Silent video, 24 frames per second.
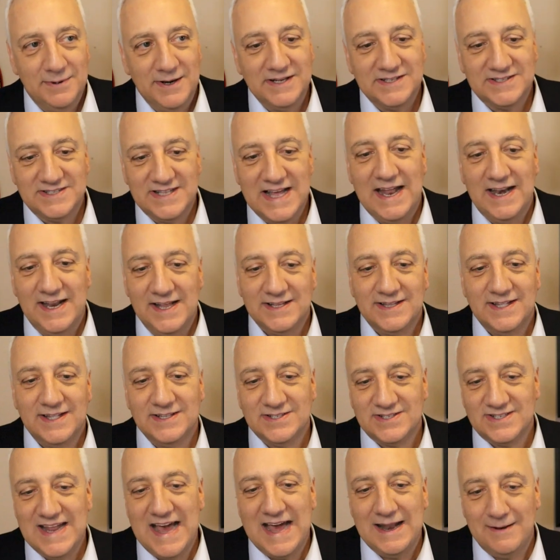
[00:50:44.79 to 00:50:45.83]
but it's not
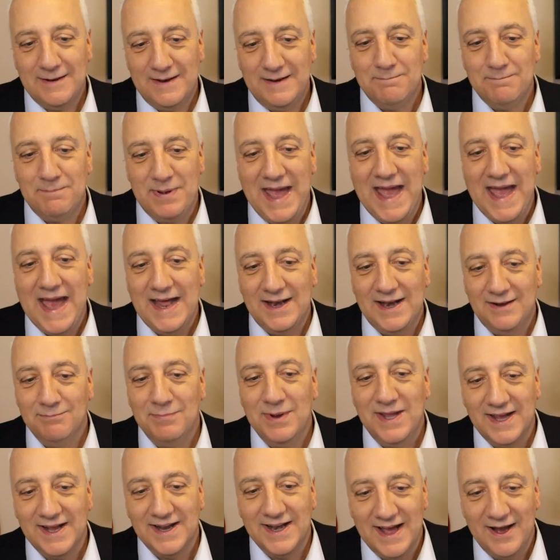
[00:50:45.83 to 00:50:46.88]
it's not bad
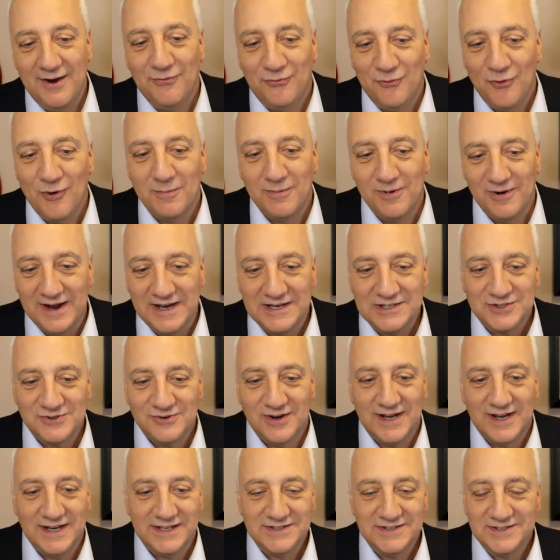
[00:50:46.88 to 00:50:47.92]
being a former
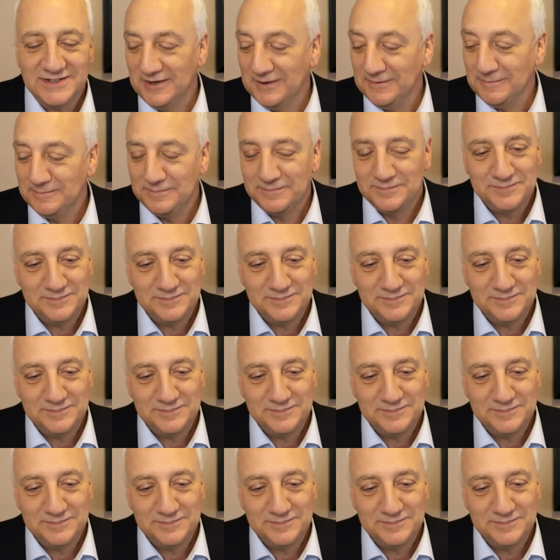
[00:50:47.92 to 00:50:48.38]
astronaut. So